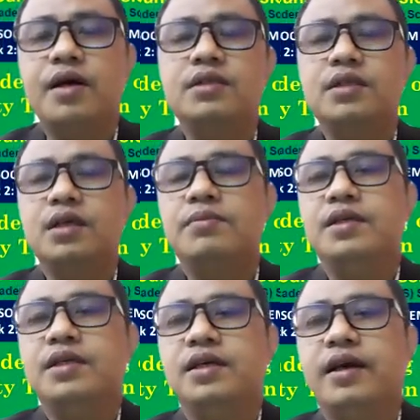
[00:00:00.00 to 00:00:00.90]
itself
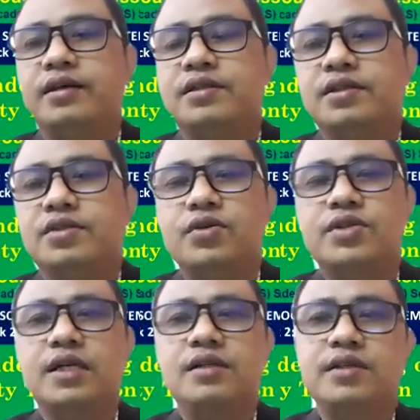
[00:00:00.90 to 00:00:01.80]
indicates the
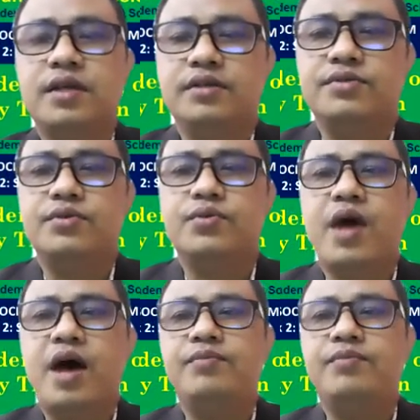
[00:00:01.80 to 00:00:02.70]
social change. We
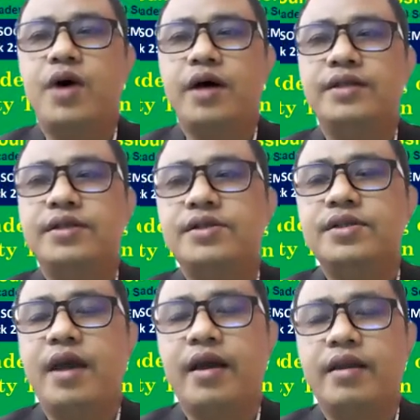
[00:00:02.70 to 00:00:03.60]
have to
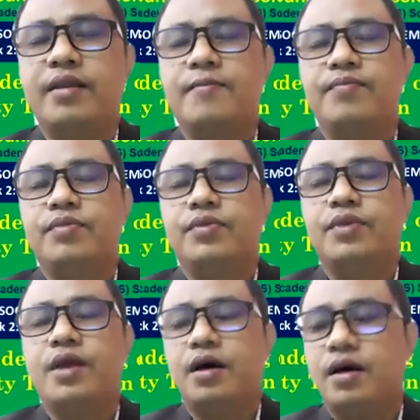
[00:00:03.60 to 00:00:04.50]
understand
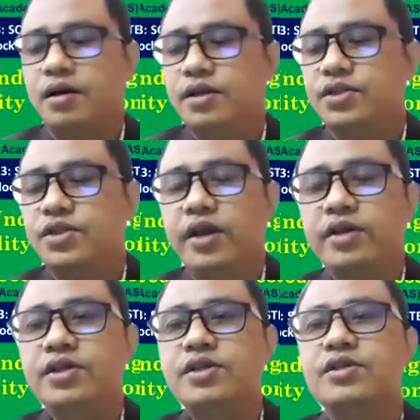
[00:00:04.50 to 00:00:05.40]
the
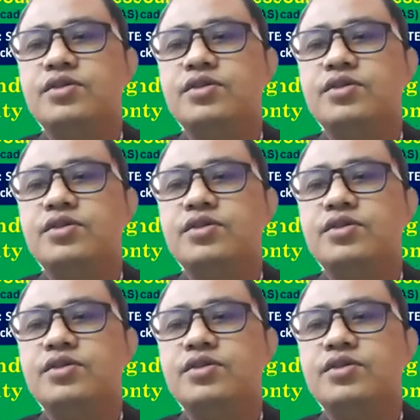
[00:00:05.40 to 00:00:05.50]
changes in